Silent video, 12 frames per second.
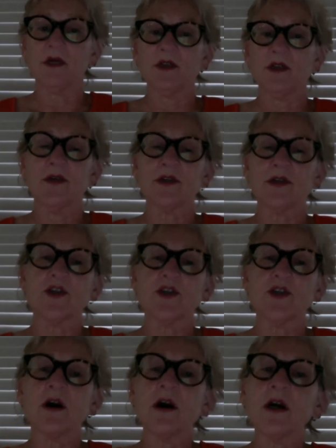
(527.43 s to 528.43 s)
So there's a
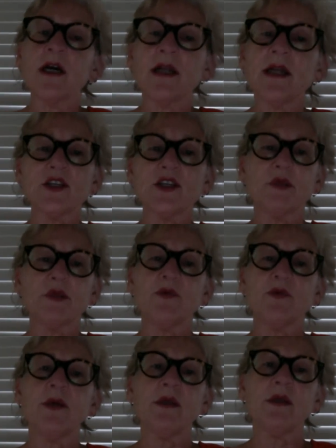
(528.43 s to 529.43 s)
strong connection
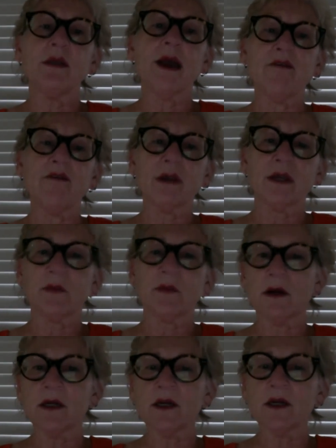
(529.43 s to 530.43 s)
between the African
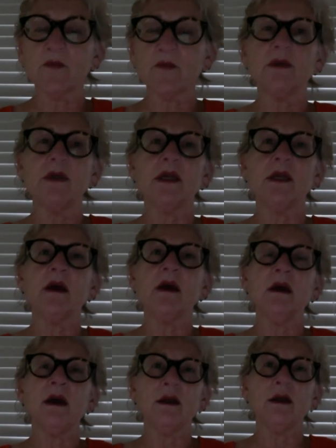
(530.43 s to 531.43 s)
American community
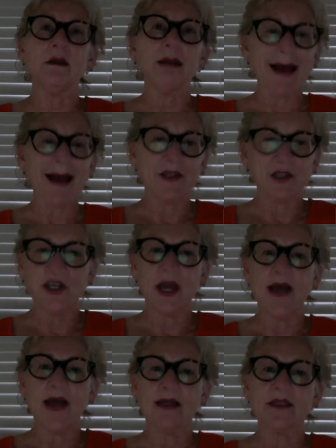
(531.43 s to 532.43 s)
and Latin
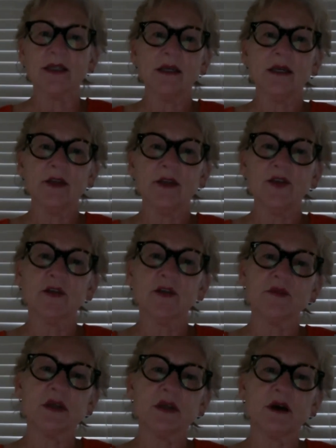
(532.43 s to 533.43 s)
jazz in
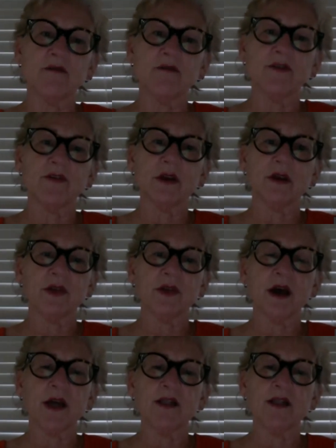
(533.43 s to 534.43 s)
terms of the
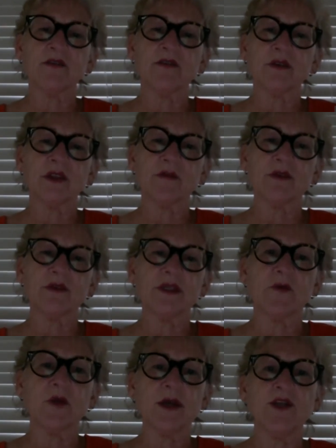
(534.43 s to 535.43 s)
kinds of rhythms that
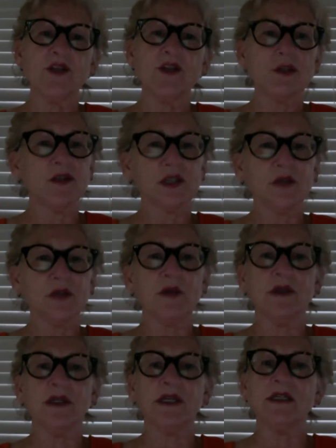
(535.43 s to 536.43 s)
went into those
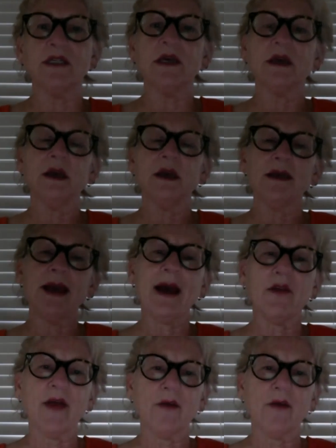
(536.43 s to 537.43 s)
communities and
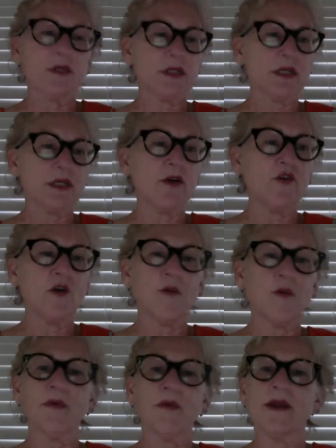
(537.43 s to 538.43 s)
how that was
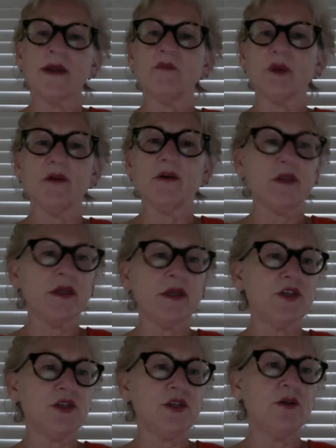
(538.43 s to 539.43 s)
incorporated both
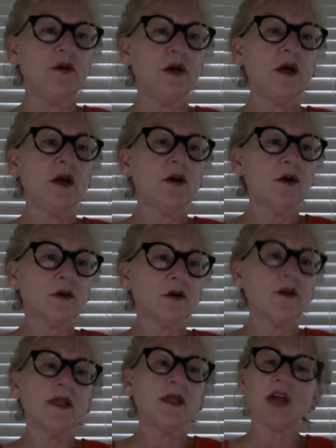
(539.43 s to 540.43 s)
into
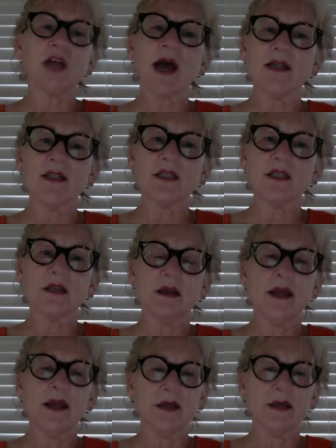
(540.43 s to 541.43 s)
early jazz
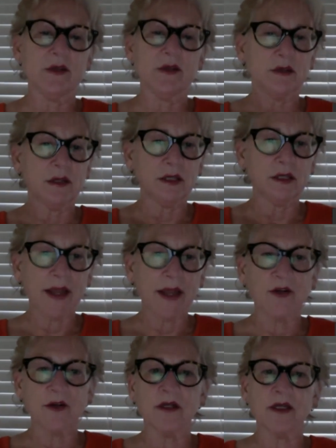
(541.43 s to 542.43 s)
and
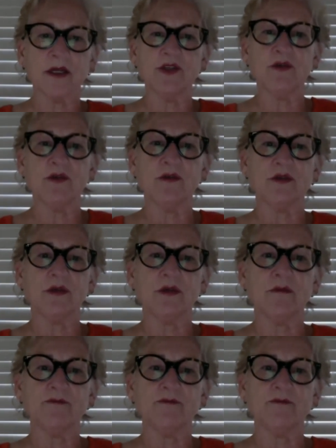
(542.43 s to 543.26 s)
later into the